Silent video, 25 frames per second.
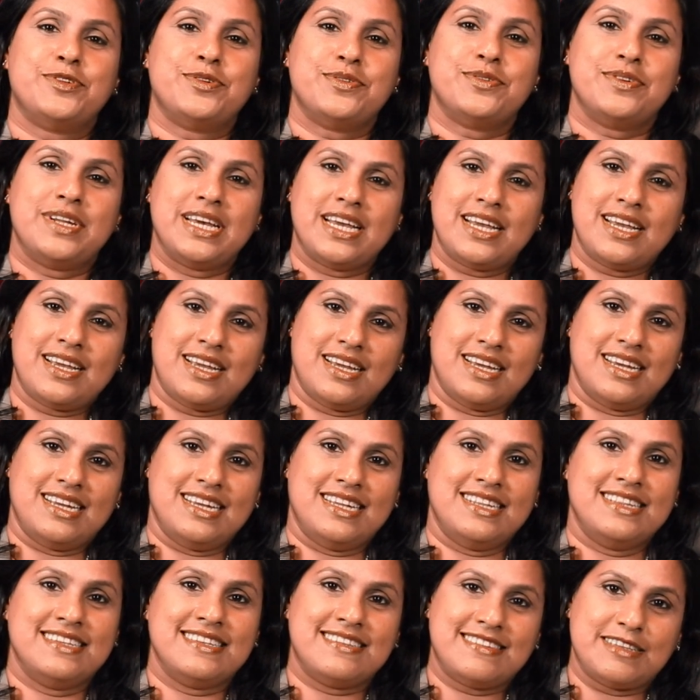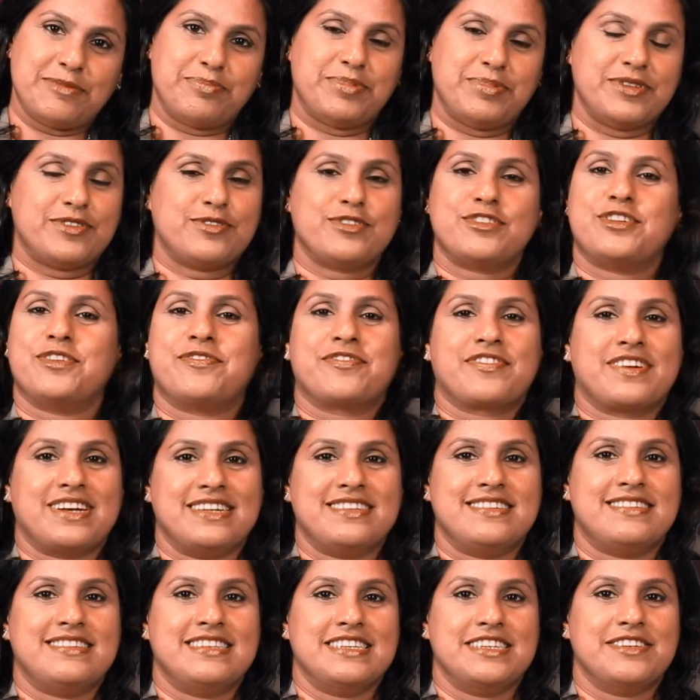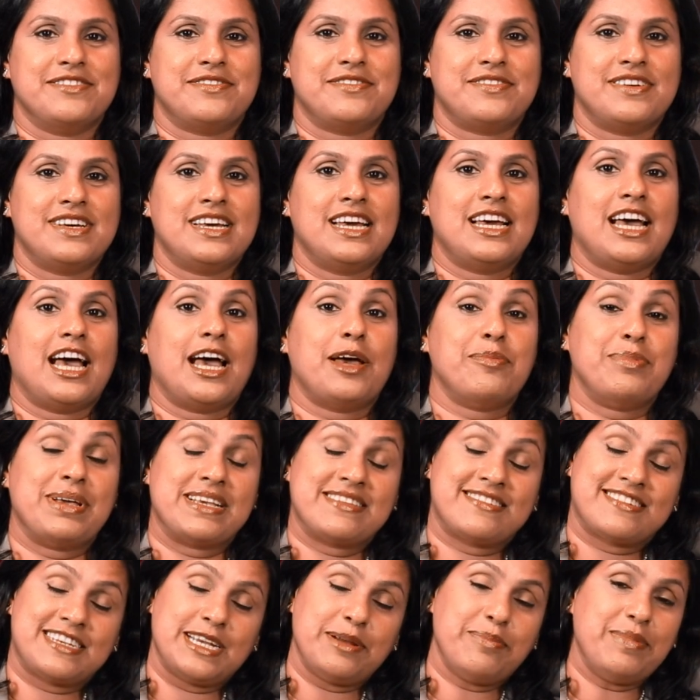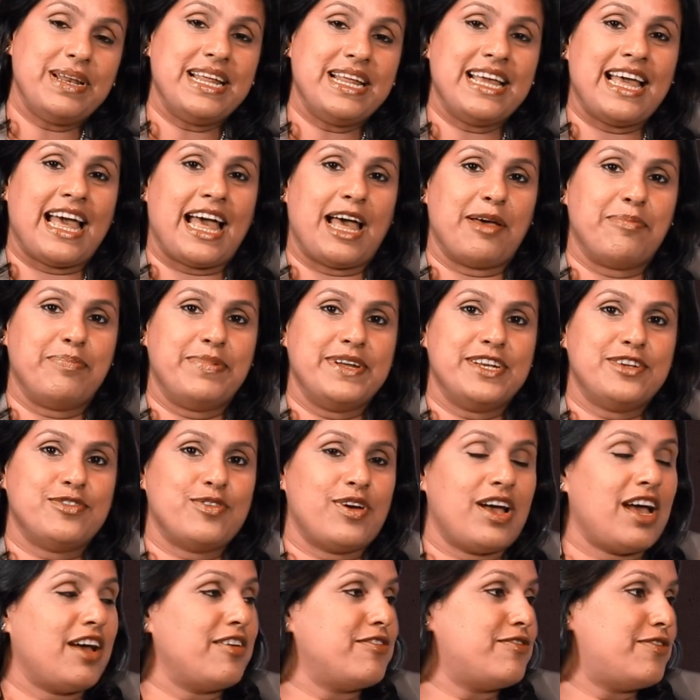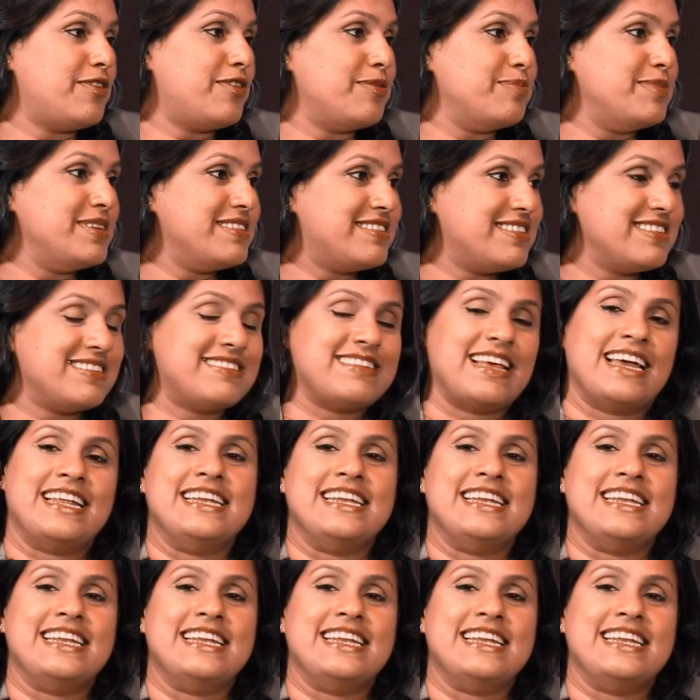Today in this episode of Conceive, I am extremely happy to have Mrs.